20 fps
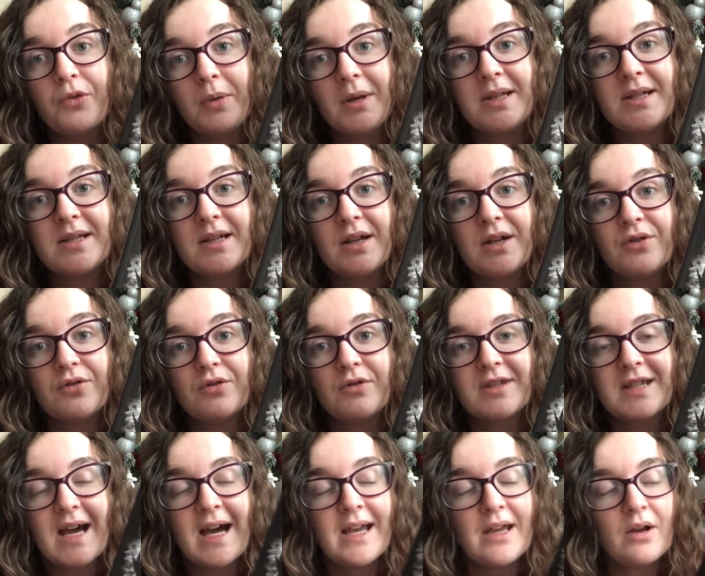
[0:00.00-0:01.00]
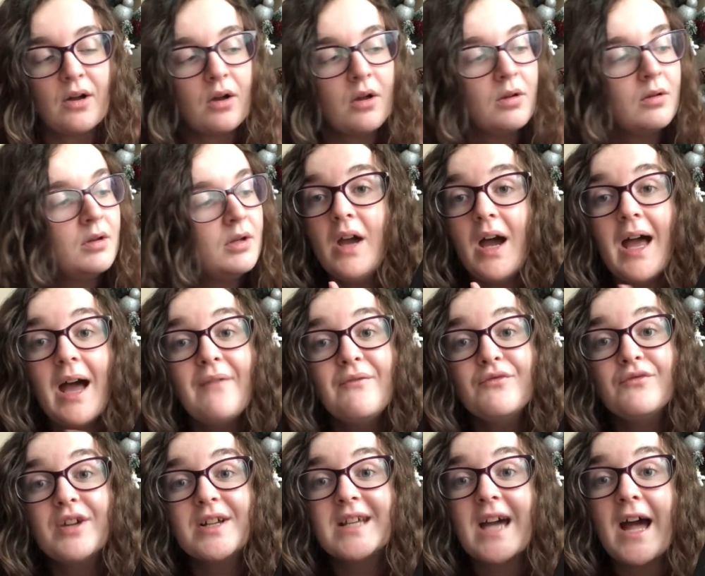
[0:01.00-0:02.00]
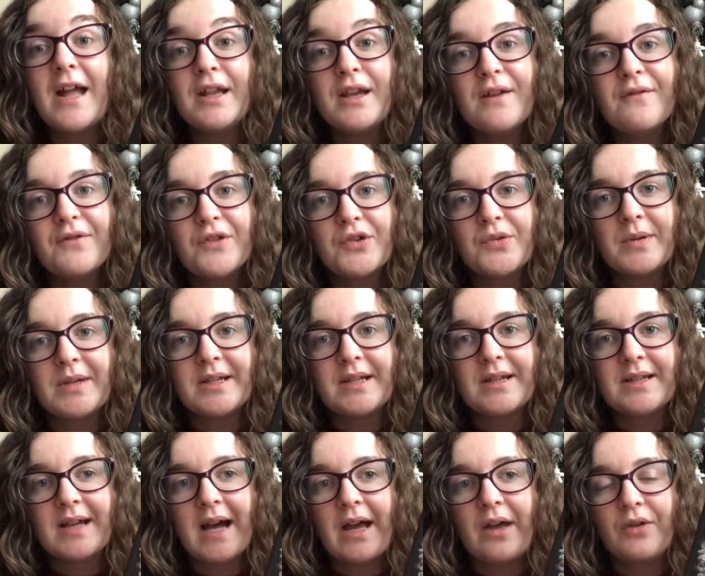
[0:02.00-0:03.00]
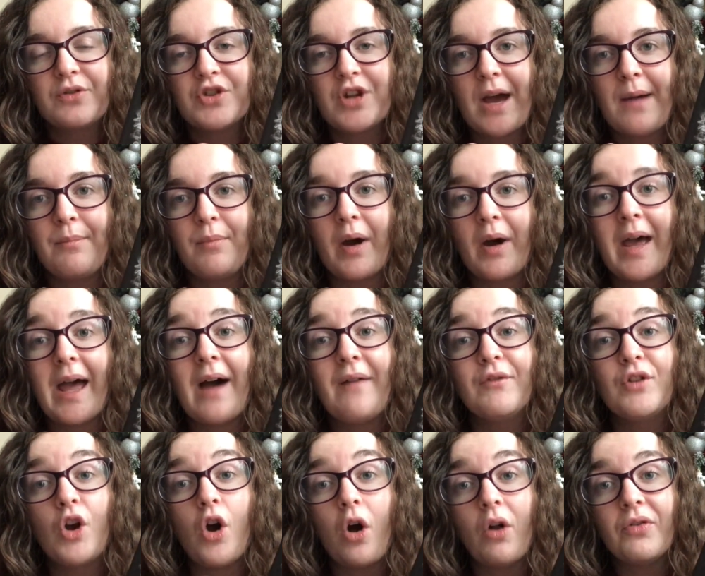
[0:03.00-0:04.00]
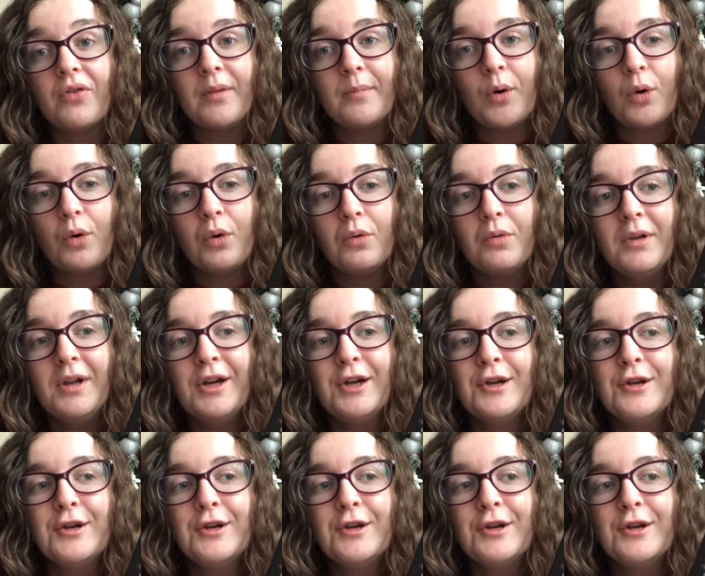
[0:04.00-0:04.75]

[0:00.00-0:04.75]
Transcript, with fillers: Twisted Tale. I haven't read any of the Twisted Tales yet, but I have got them all.